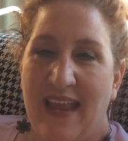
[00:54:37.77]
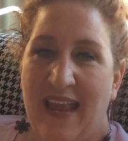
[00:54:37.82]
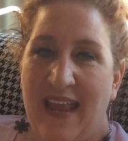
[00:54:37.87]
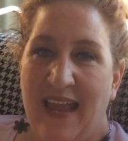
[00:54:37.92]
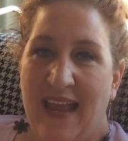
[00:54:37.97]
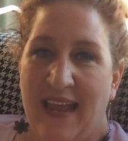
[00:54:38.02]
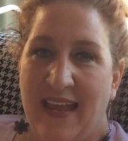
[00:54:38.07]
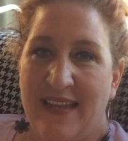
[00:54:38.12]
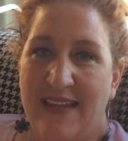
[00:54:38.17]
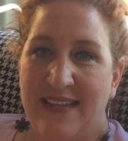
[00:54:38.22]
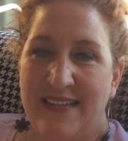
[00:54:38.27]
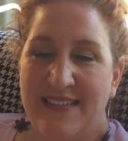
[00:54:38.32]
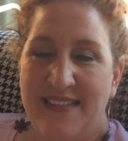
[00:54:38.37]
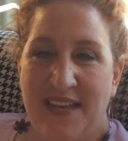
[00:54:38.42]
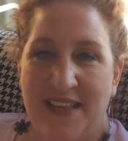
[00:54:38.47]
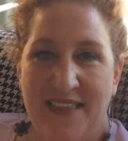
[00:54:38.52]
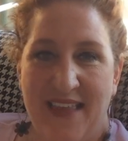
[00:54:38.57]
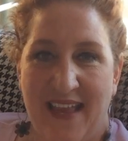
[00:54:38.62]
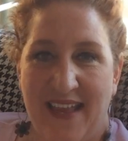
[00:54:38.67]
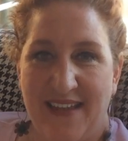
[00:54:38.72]
And
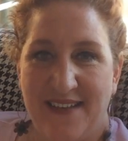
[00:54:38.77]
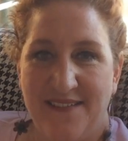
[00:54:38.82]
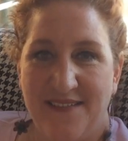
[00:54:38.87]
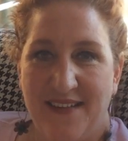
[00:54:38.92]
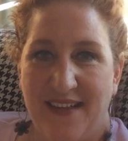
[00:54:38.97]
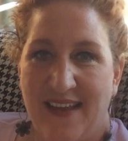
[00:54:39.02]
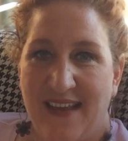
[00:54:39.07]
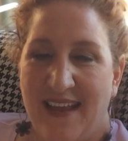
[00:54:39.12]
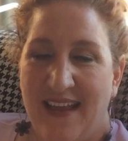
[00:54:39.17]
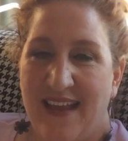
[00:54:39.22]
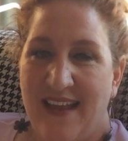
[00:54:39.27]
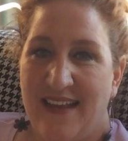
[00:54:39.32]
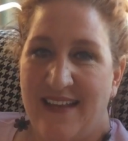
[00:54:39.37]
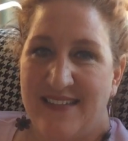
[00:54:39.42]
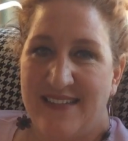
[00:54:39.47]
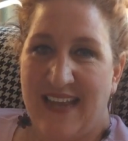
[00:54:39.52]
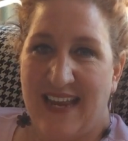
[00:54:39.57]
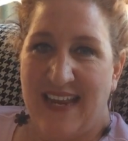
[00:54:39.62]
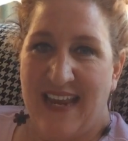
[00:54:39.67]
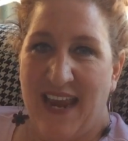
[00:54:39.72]
until then,
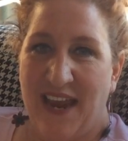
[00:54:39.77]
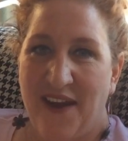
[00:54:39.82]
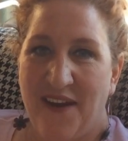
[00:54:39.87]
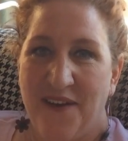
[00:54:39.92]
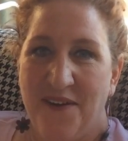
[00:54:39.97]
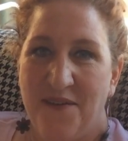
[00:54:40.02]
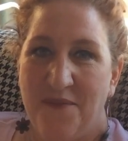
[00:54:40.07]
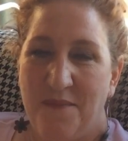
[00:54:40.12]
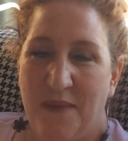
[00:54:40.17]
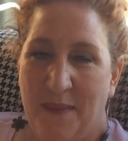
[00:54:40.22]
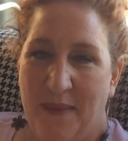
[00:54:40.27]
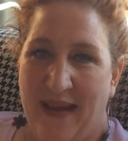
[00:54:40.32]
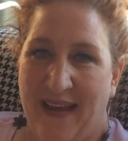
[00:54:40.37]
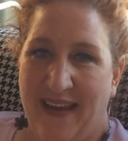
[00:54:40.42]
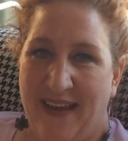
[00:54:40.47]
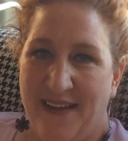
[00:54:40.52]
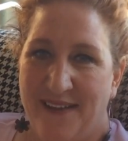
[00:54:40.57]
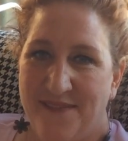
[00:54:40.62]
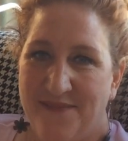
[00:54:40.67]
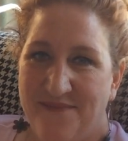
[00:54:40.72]
take care.
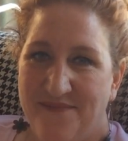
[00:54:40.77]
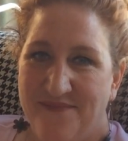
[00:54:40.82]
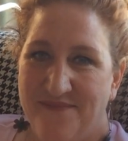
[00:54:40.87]
Bye-bye.